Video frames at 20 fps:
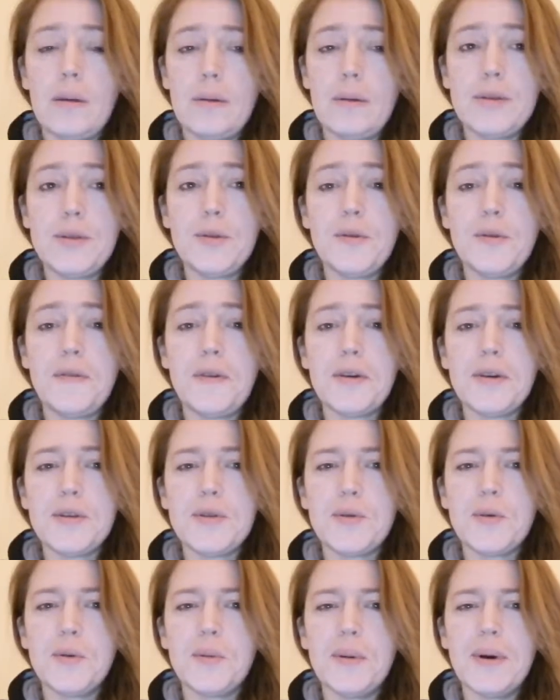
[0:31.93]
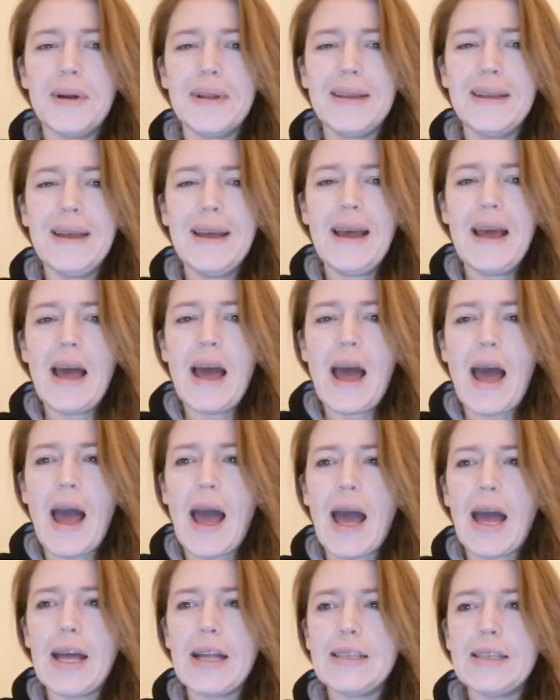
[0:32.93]
Do a very short one.
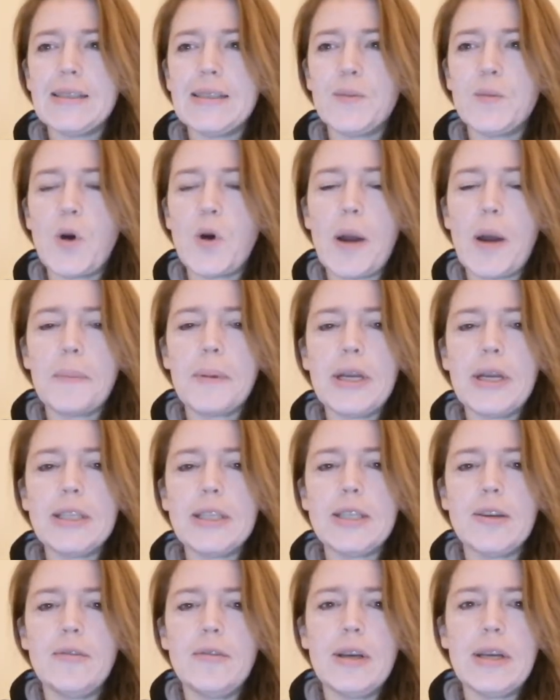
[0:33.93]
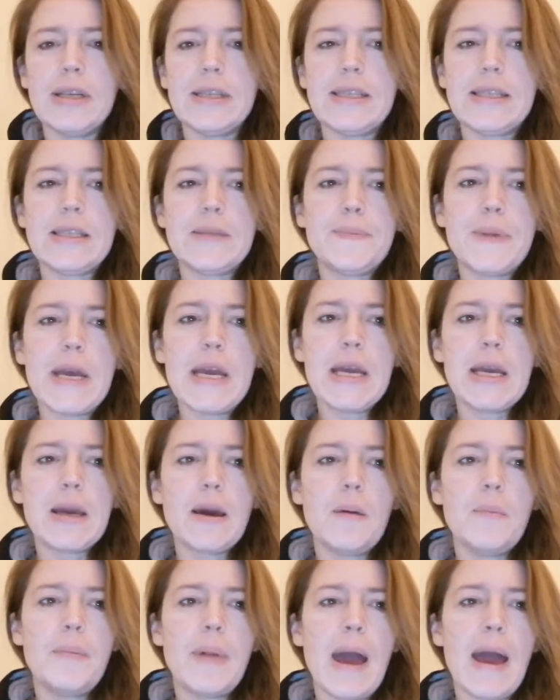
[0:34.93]
And what I'm going to do is speak
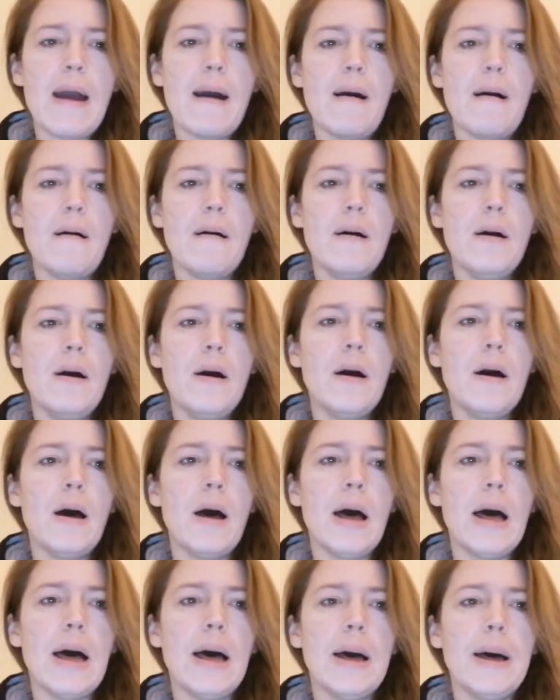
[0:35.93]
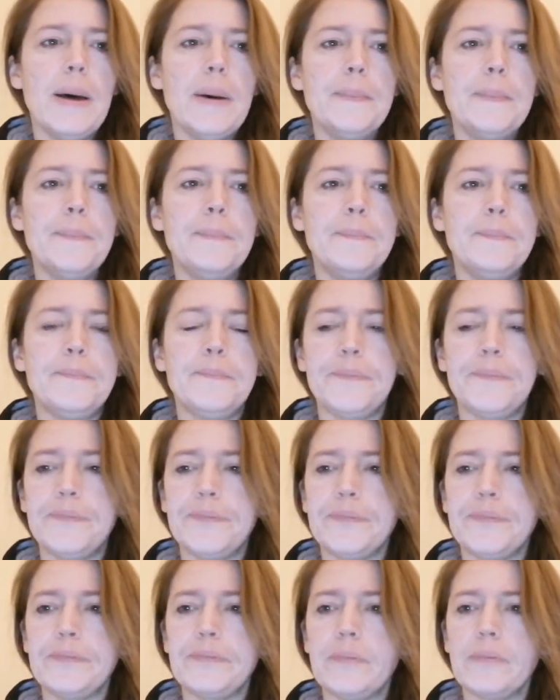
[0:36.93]
about, um,
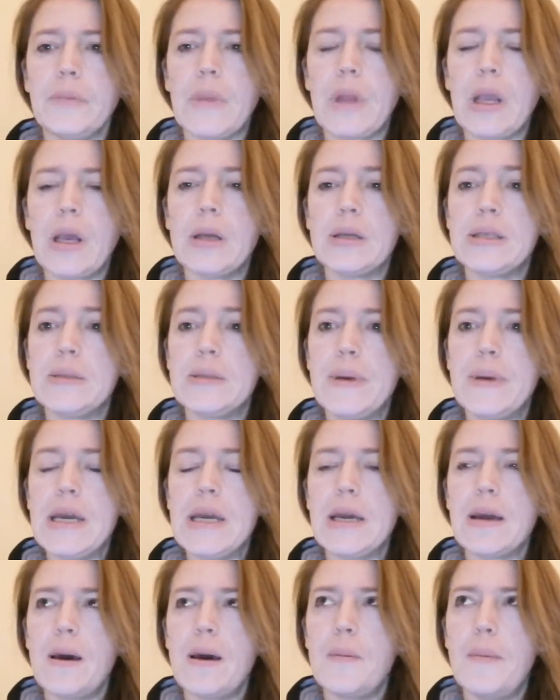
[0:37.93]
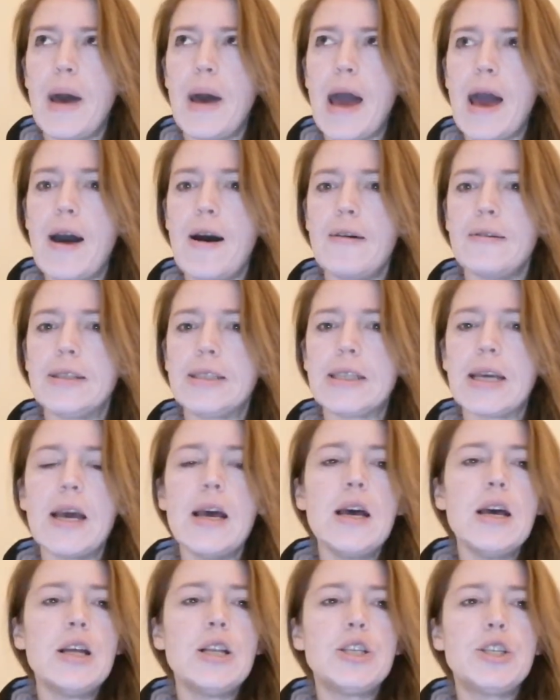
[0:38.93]
speak about
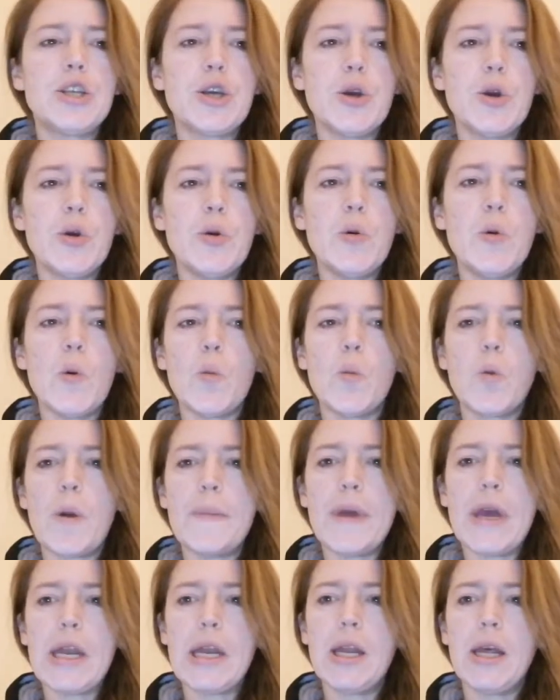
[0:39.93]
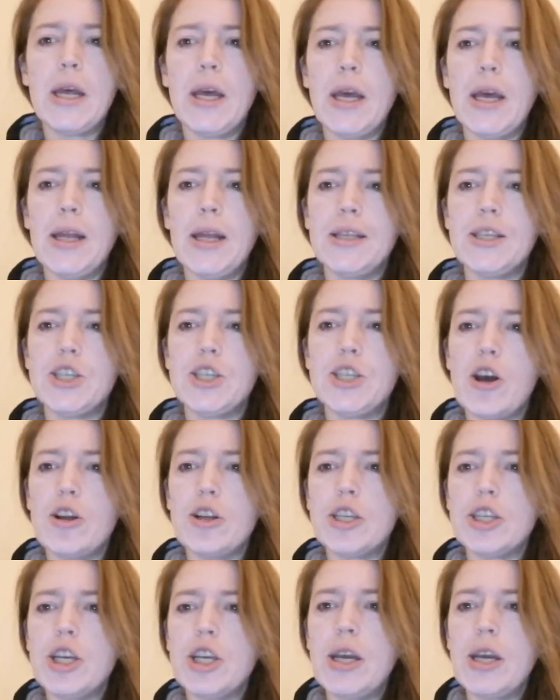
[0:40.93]
two women in
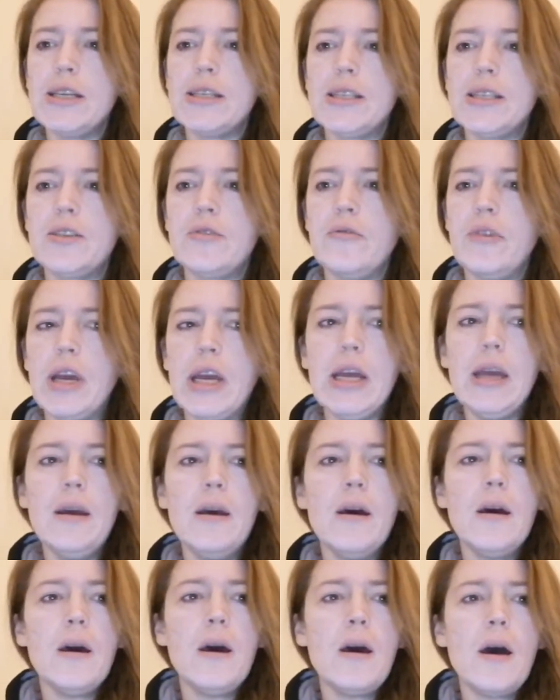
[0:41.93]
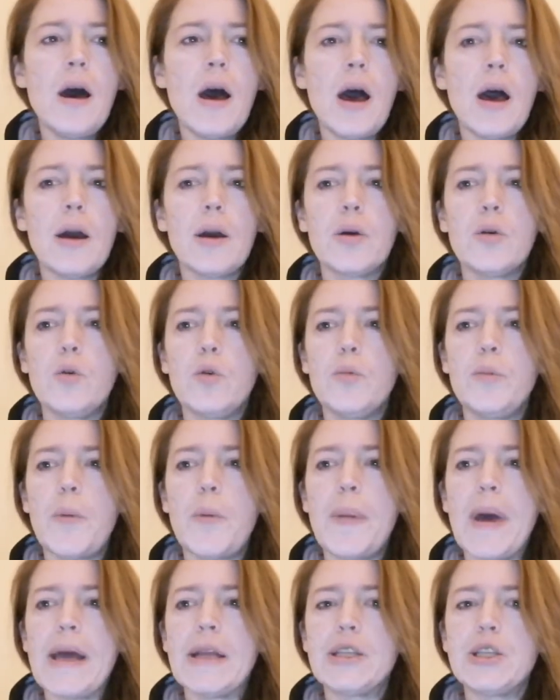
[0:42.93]
church history uh, called
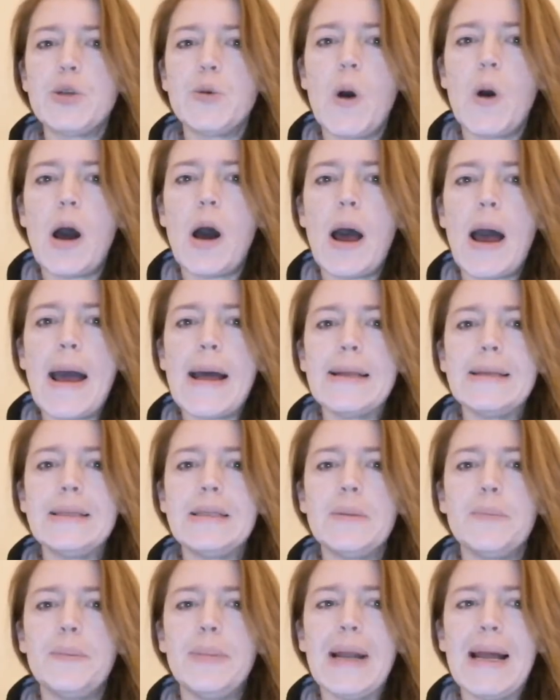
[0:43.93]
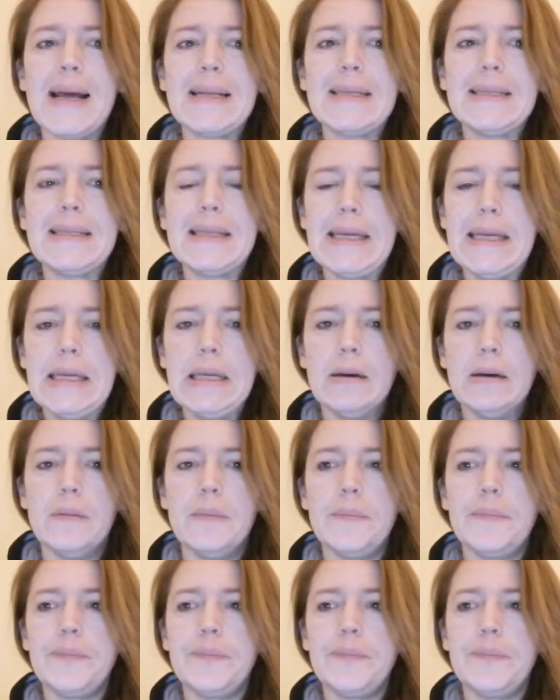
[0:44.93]
Perpetua and Blandina.